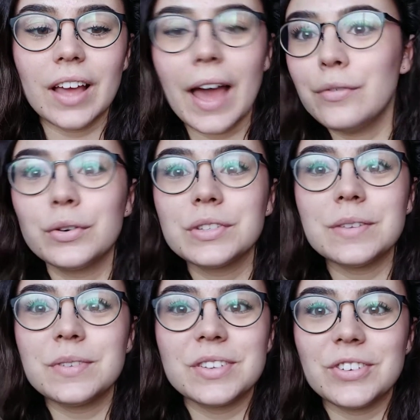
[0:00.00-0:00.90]
everyone
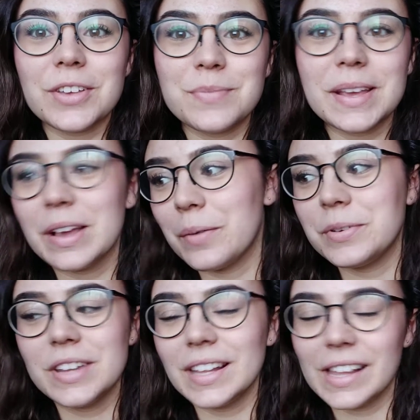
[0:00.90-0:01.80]
seemed to suggest make a cup
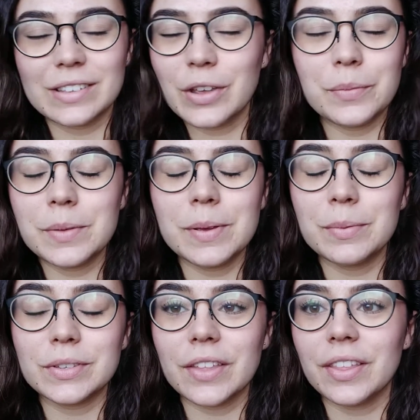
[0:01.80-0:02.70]
of tea, like so many
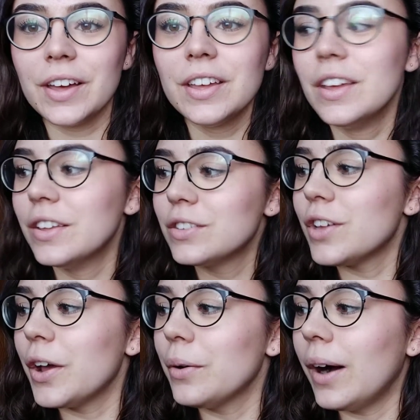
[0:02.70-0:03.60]
people said that.
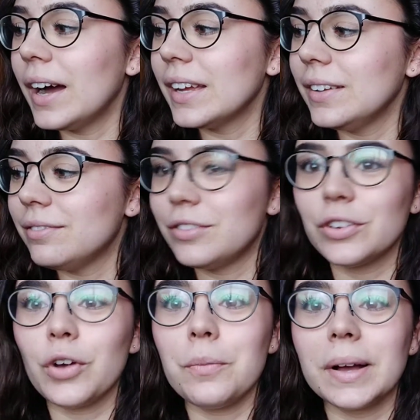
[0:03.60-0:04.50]
So I
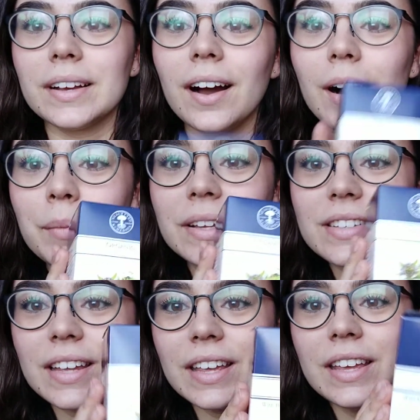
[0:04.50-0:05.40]
just got my calming
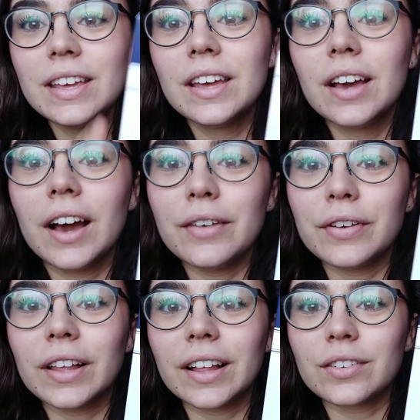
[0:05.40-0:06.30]
tea. I
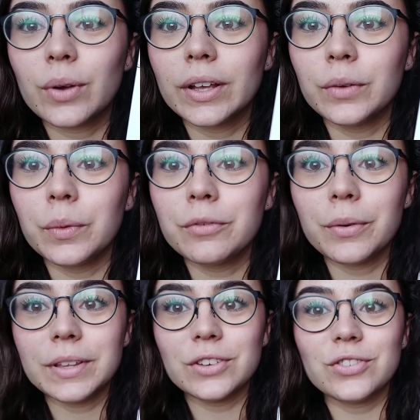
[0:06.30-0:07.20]
feel like that's quite a good one for
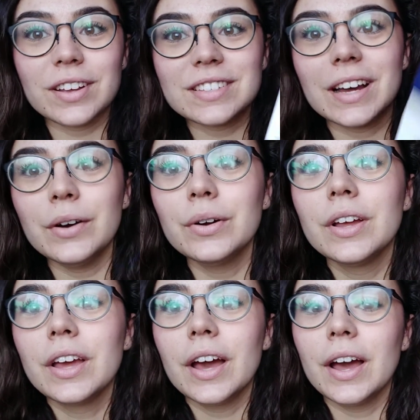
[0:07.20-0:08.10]
when you're stressed out.
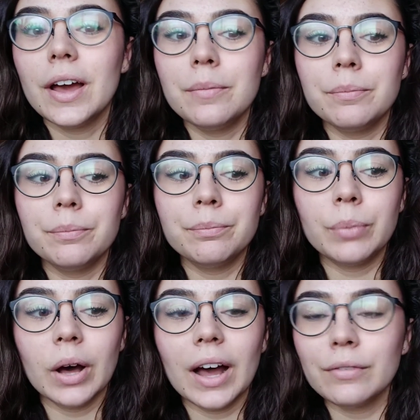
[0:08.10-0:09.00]
But
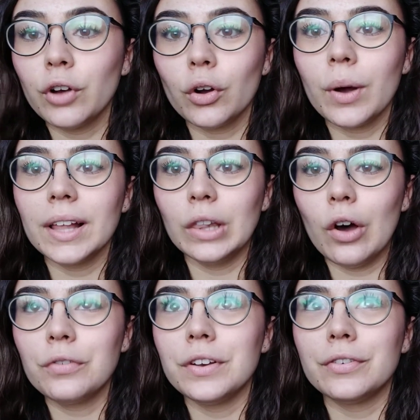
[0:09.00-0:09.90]
I've got quite a
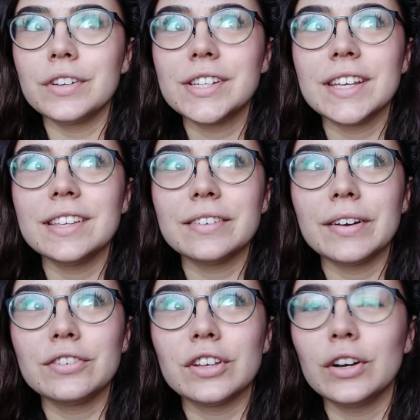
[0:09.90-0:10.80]
lot of different teas. I've
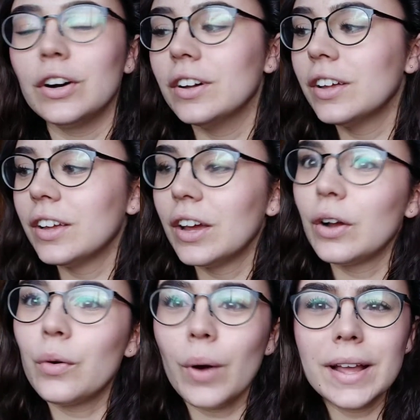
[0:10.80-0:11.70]
actually got
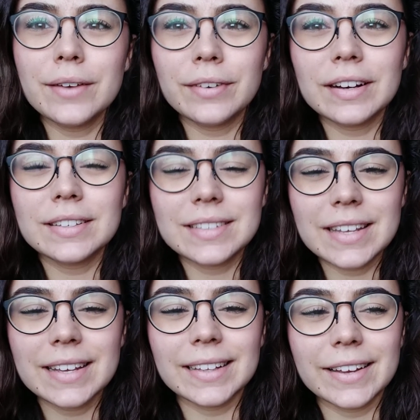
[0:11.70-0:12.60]
quite a vast
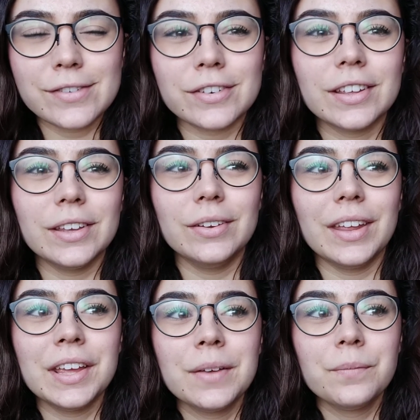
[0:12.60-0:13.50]
tea collection at
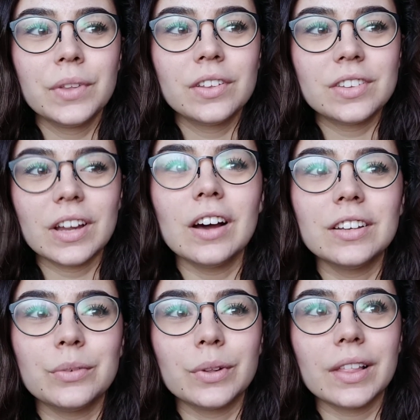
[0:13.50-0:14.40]
uni.
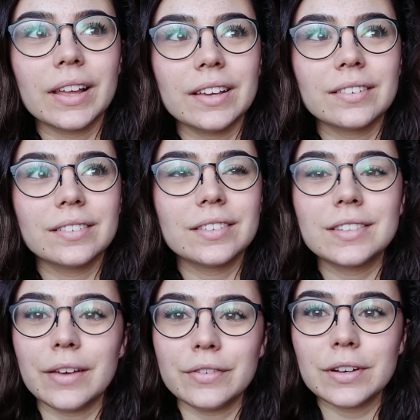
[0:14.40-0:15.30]
Started with like
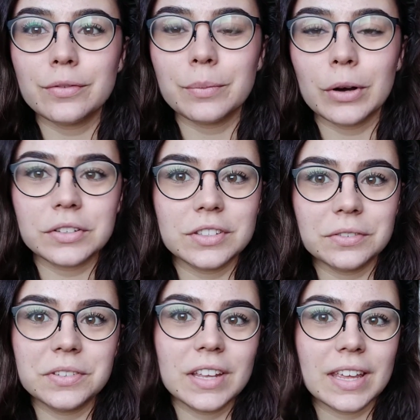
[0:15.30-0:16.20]
7 different boxes
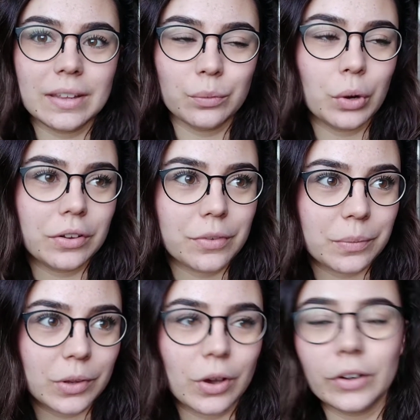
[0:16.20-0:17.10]
of tea. One of
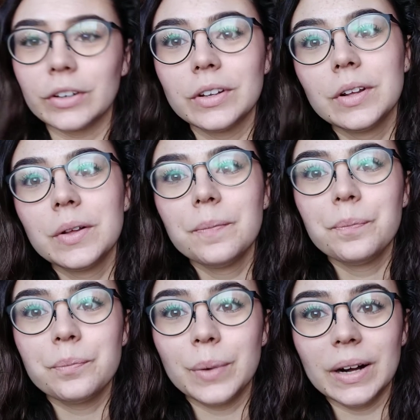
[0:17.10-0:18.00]
them's gone.
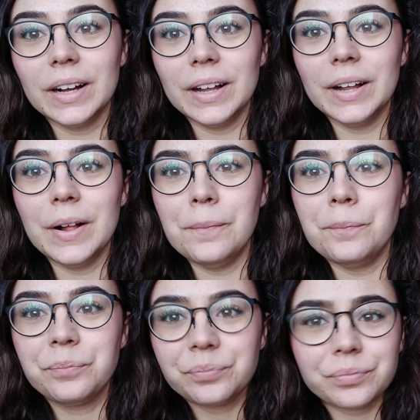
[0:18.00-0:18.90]
But
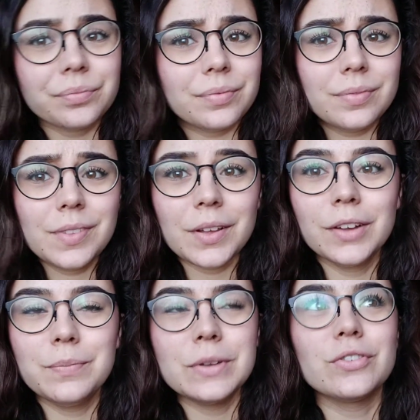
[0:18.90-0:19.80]

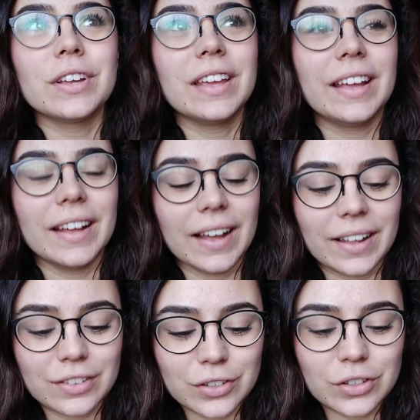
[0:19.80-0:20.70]
I've been drinking
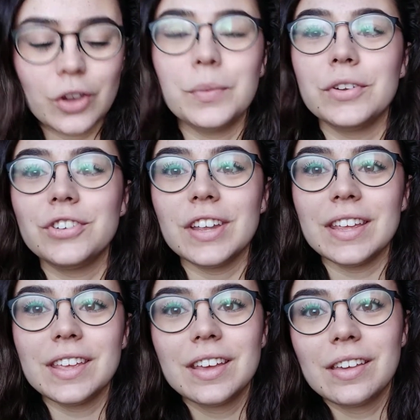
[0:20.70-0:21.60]
so much
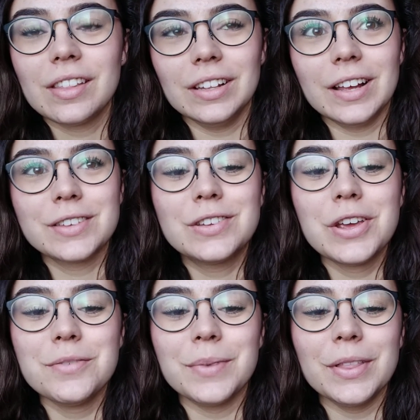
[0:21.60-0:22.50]
tea the last
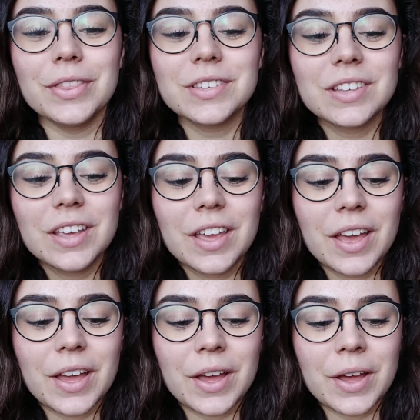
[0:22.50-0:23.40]
2 months,
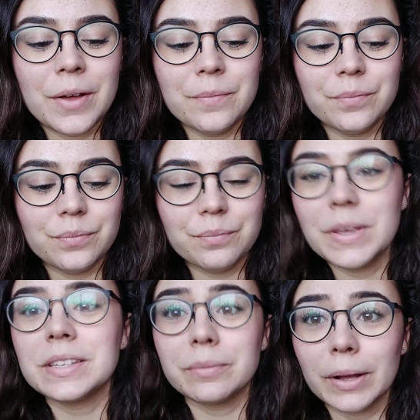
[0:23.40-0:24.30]

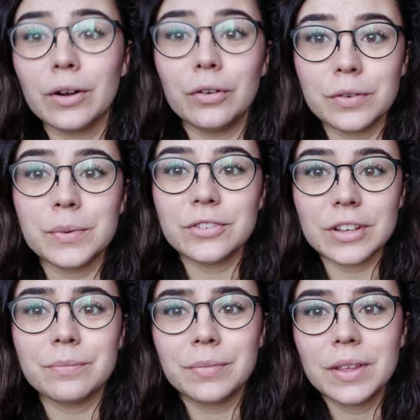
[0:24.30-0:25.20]
missing my coffee
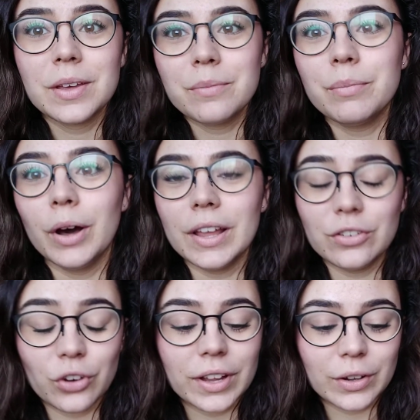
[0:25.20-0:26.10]
machine, but
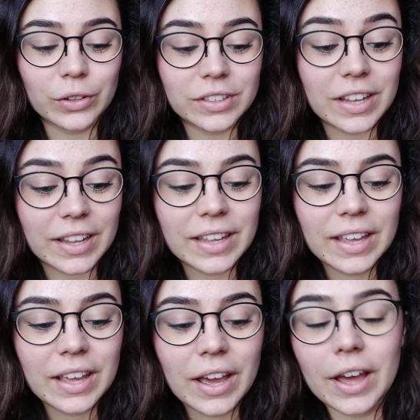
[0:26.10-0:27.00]
enjoying all the tea.
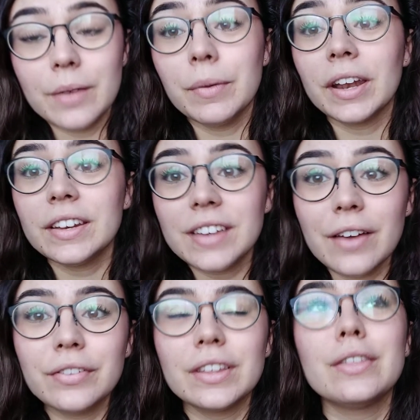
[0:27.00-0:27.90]
And I
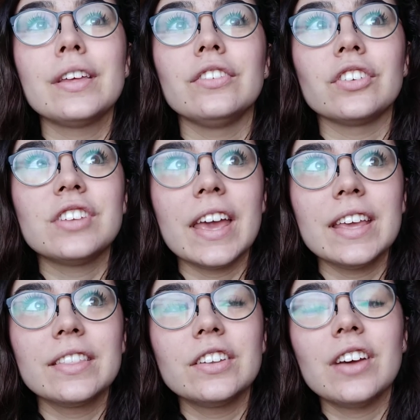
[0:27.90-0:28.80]
definitely think just
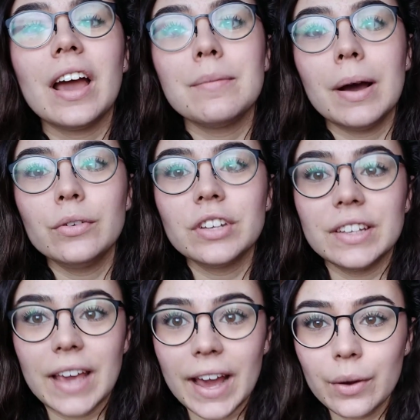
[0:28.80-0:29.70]
taking the time out to
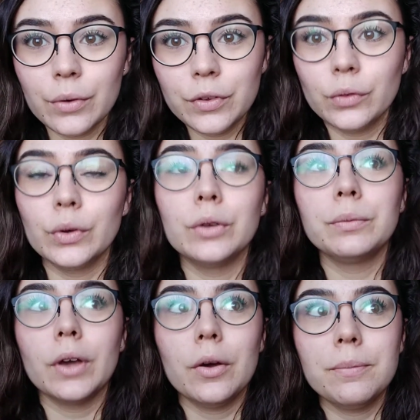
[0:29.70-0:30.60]
get out of your
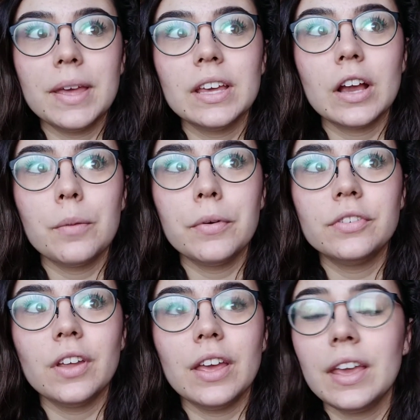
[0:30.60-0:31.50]
room, go and make a cup
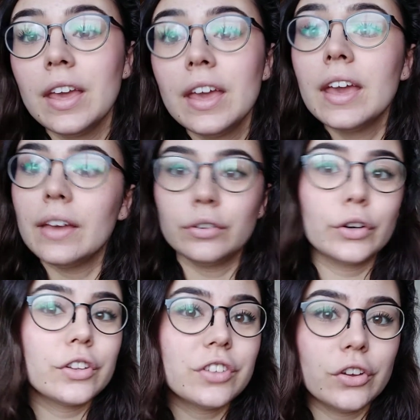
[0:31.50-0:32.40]
of tea. If
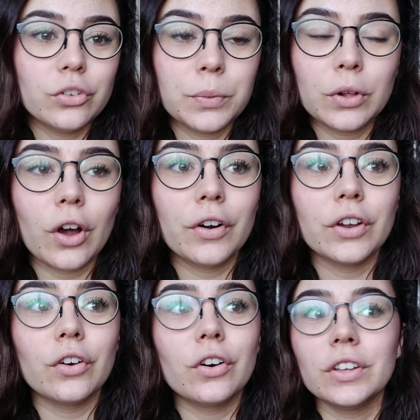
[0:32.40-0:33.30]
you're in a sociable
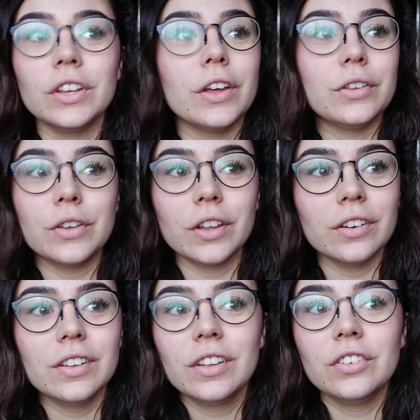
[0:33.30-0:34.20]
corridor, you know, you
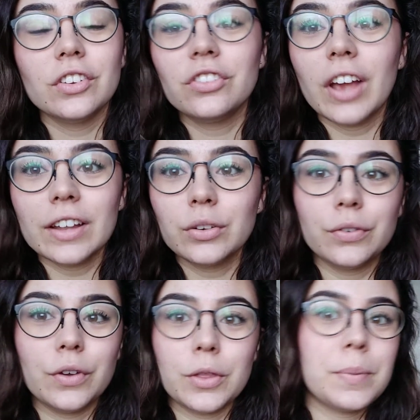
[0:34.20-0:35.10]
can just chat to a
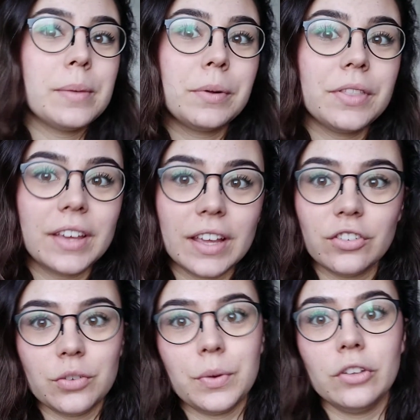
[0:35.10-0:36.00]
few other people in the
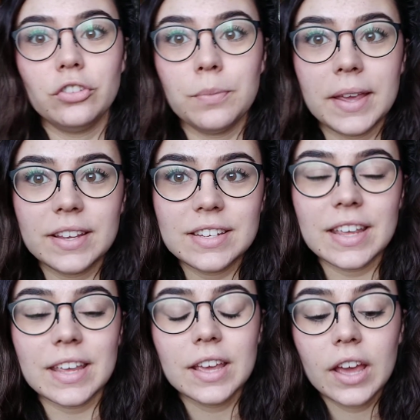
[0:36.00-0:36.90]
kitchen whilst you make
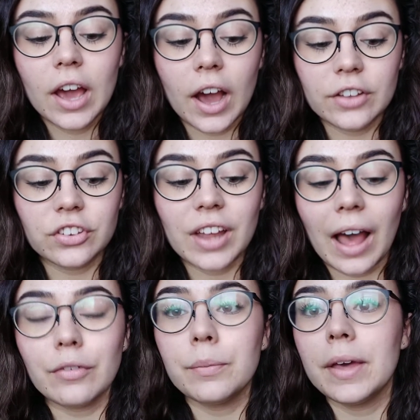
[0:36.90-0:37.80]
tea and just
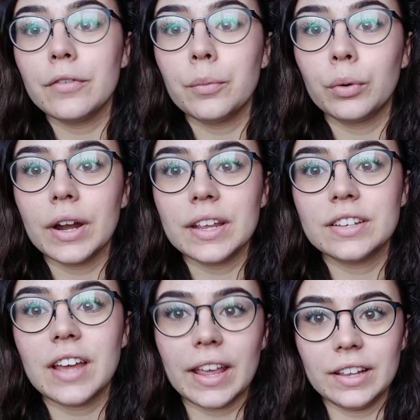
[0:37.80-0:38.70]
have a bit of a
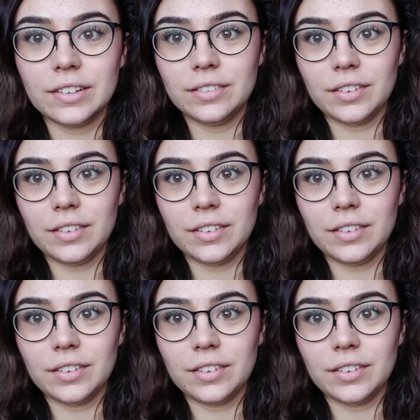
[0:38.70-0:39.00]
break. Take